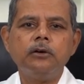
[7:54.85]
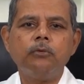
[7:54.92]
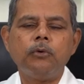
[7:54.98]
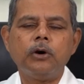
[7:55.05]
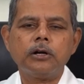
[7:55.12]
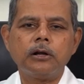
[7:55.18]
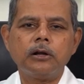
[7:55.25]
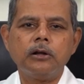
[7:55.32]

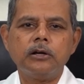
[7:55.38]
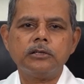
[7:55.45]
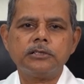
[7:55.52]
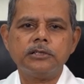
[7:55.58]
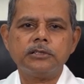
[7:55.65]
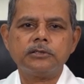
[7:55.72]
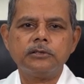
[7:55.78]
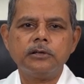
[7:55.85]
water loss
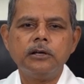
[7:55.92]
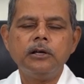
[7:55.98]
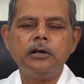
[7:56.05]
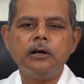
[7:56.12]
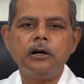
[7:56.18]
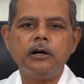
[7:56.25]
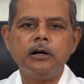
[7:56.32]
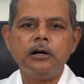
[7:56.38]
is,
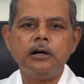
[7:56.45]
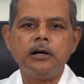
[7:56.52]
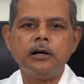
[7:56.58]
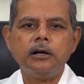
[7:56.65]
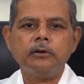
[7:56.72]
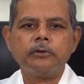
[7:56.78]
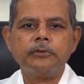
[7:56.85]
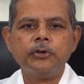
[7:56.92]

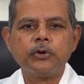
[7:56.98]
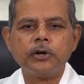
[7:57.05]
you